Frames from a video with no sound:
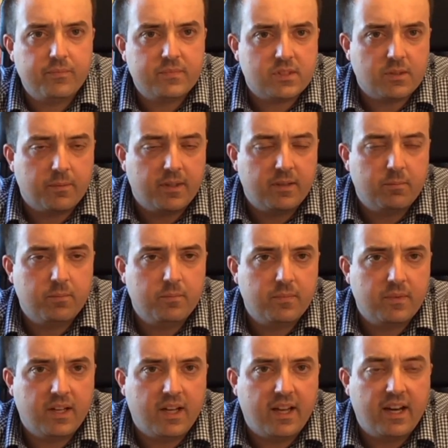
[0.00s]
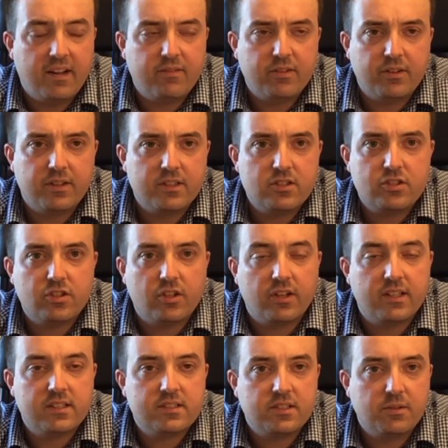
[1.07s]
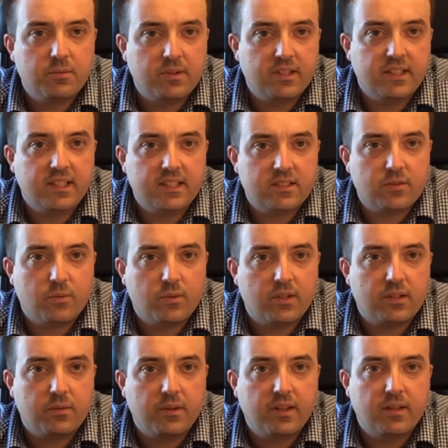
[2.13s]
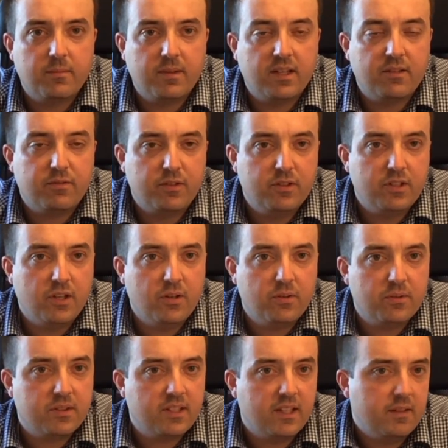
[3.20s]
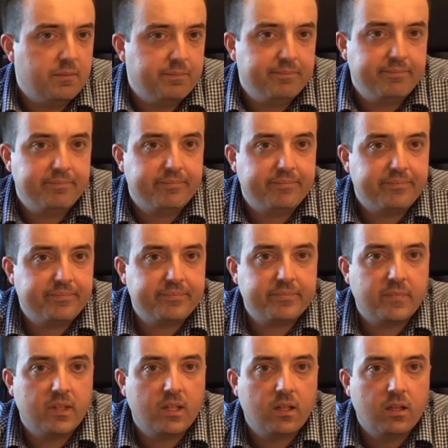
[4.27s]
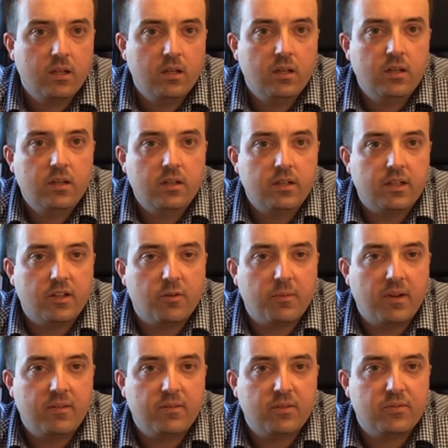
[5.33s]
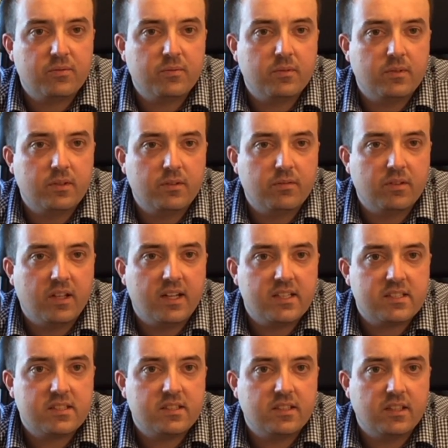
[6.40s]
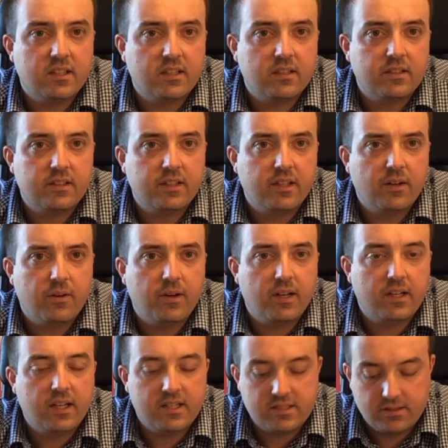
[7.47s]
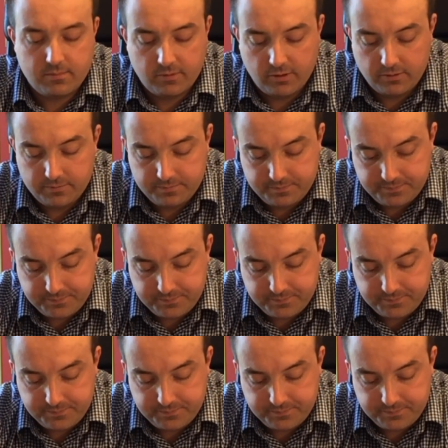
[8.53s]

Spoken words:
somebody not have their insurance. You really need to work with them, and if you don't, then maybe you've lost a customer.